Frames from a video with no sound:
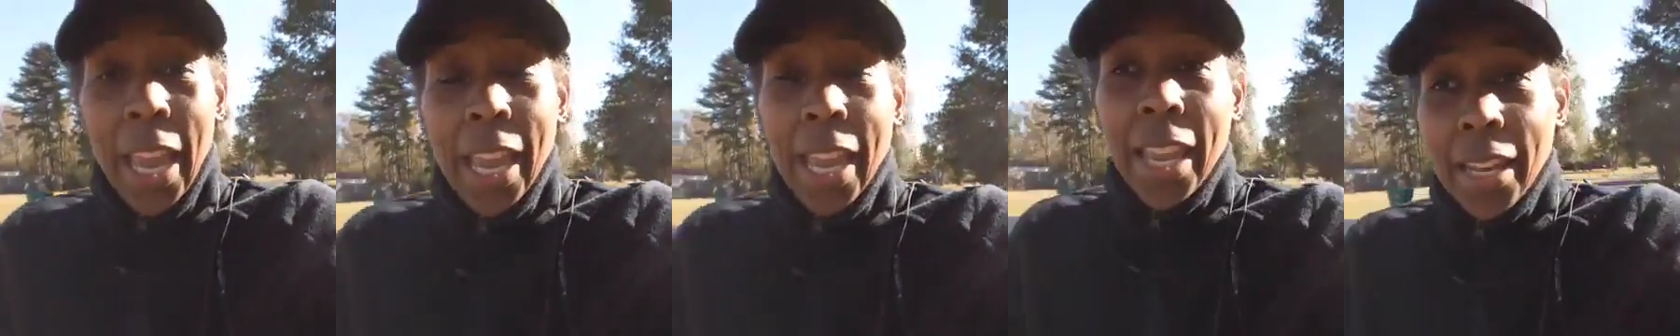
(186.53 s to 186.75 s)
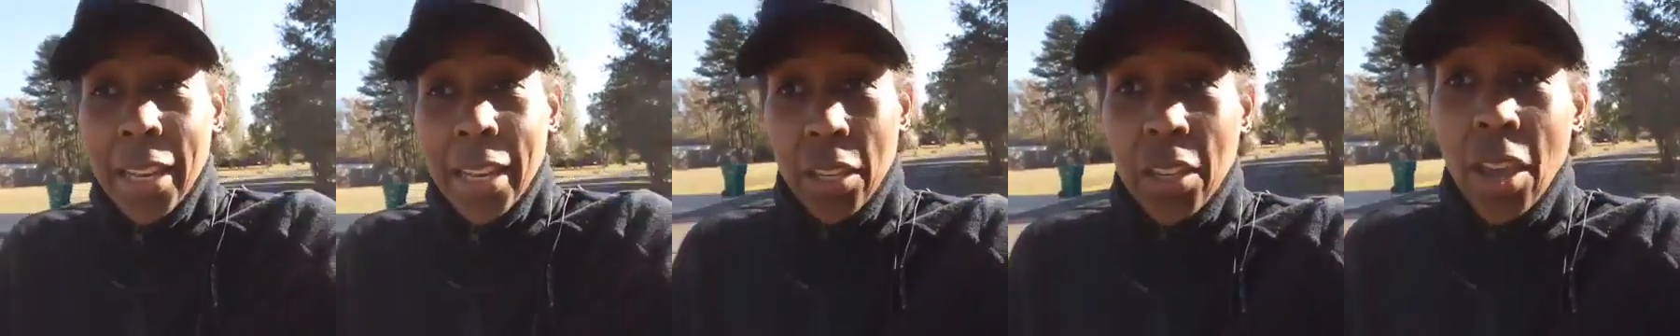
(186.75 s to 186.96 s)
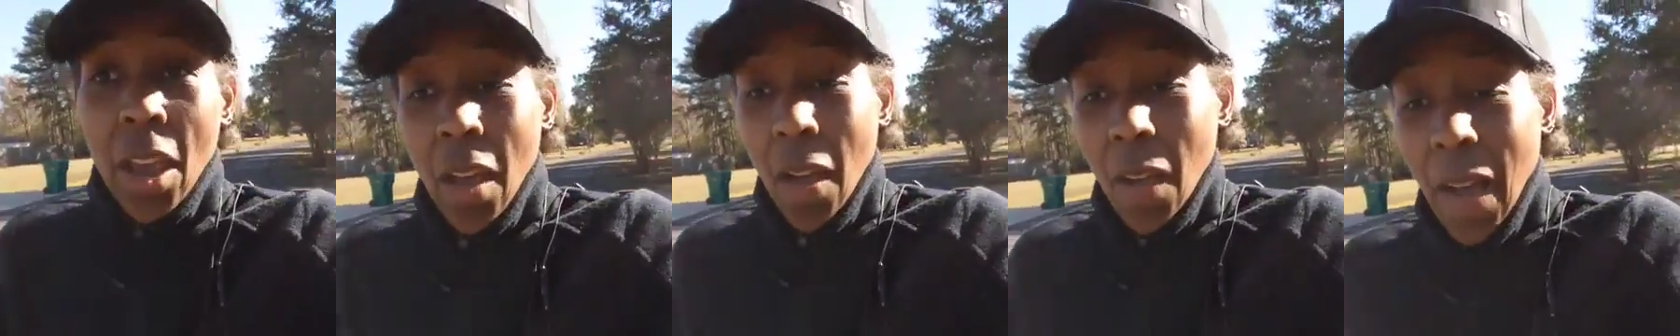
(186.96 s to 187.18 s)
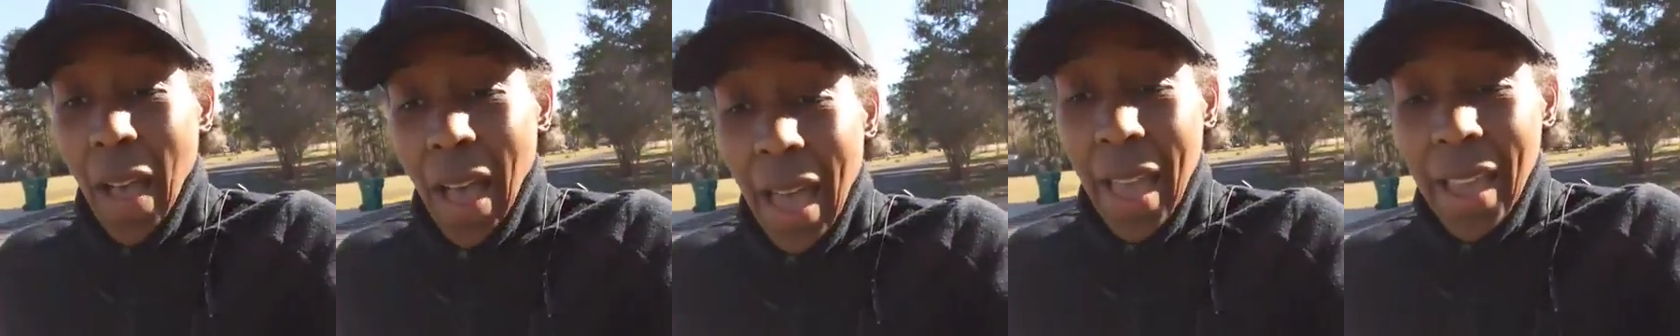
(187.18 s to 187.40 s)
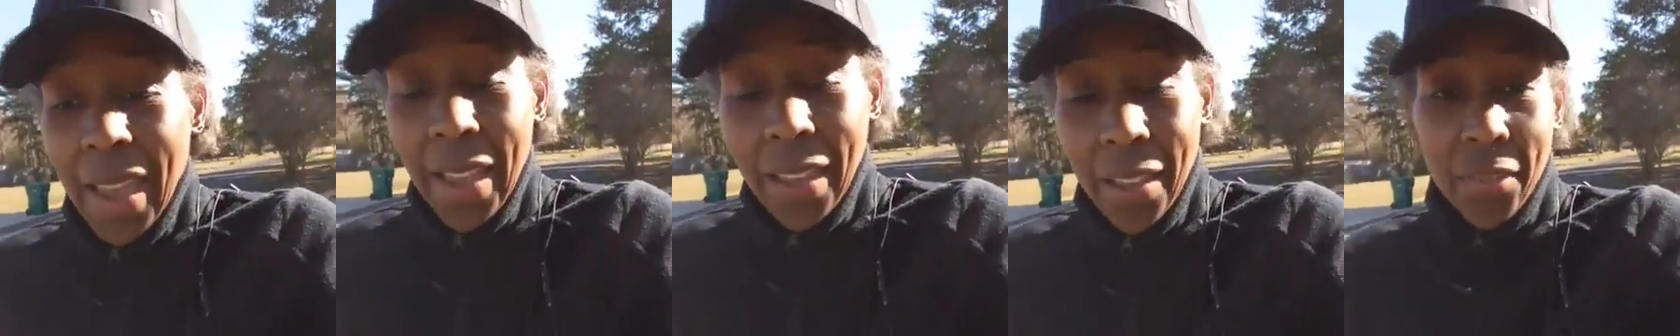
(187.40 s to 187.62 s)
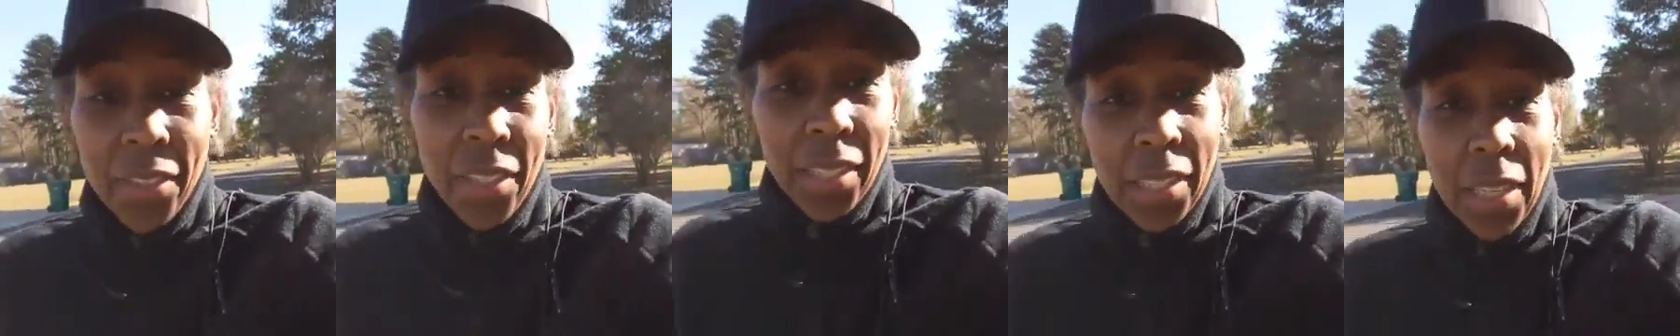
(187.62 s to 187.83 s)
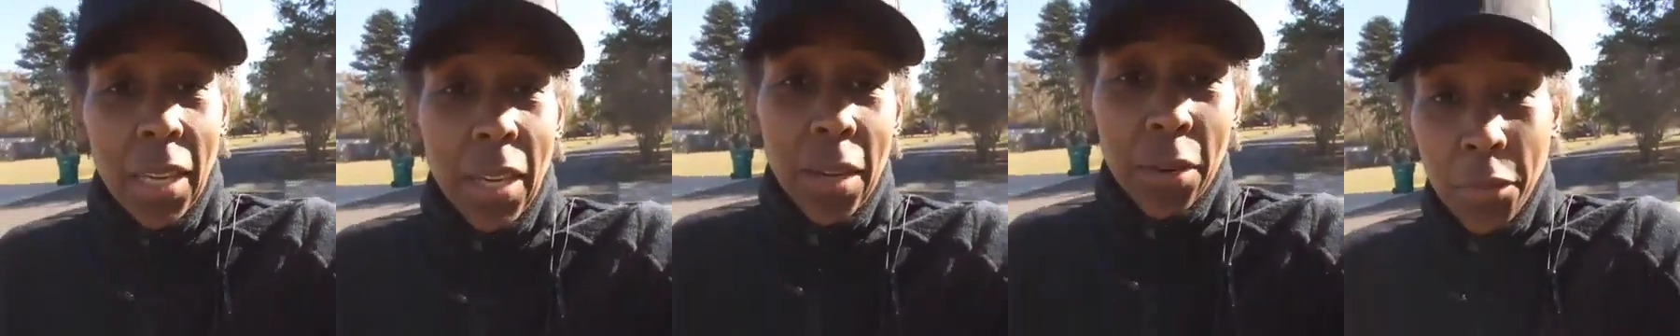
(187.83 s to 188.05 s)
And y'all, I have
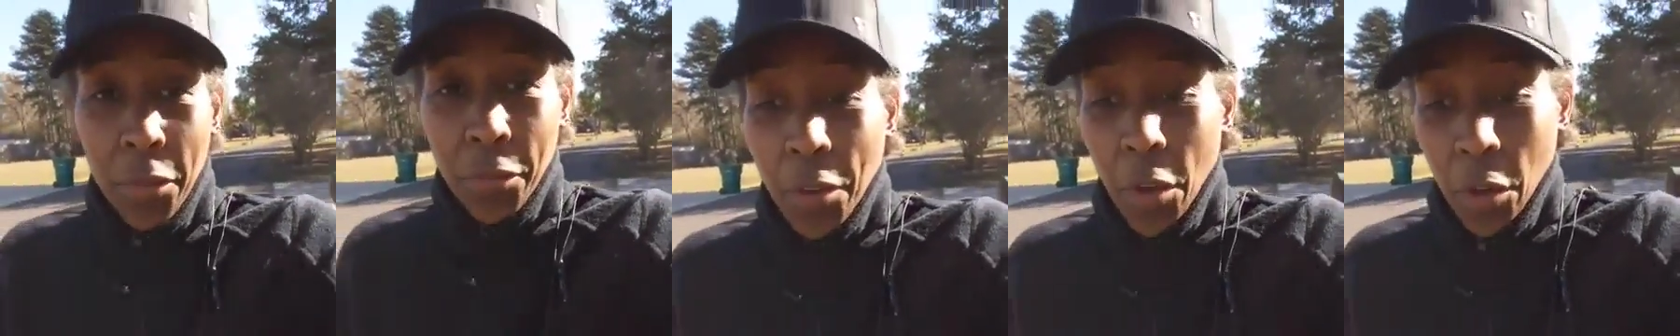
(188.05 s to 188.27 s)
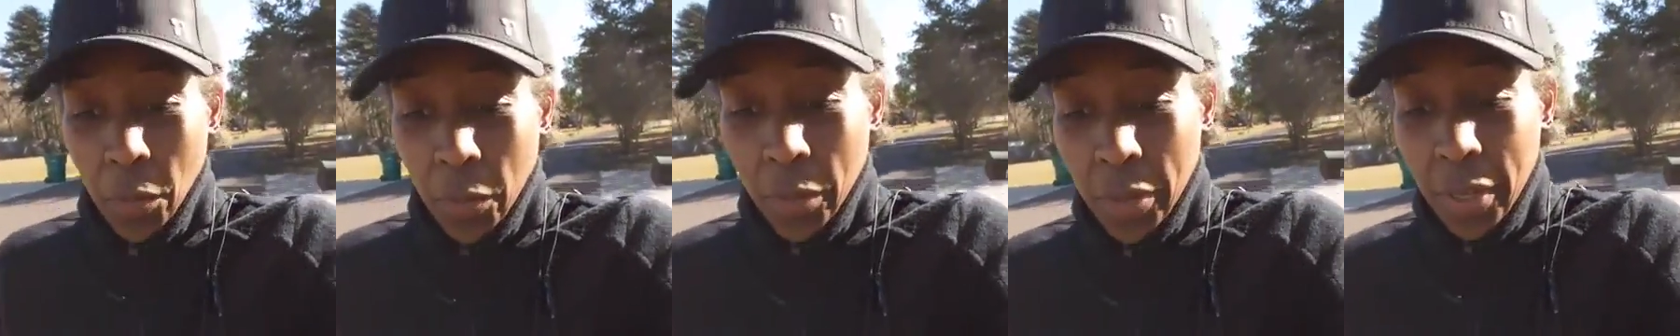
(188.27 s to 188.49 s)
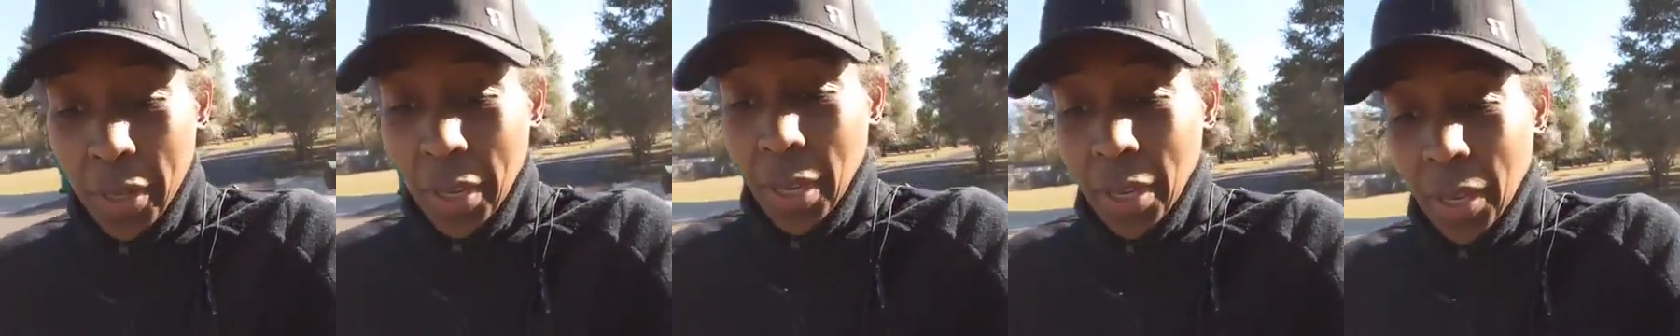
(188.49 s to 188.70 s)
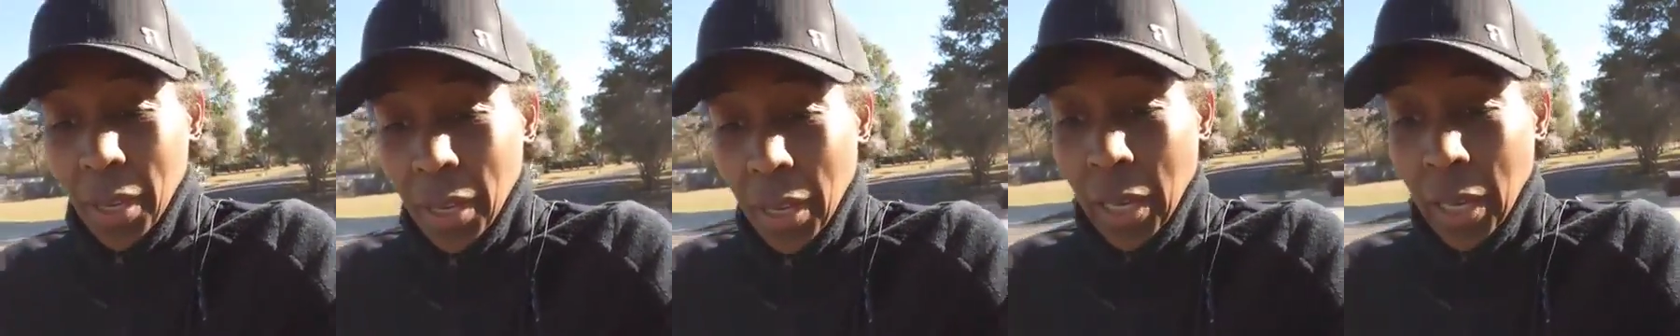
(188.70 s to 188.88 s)
seen folks,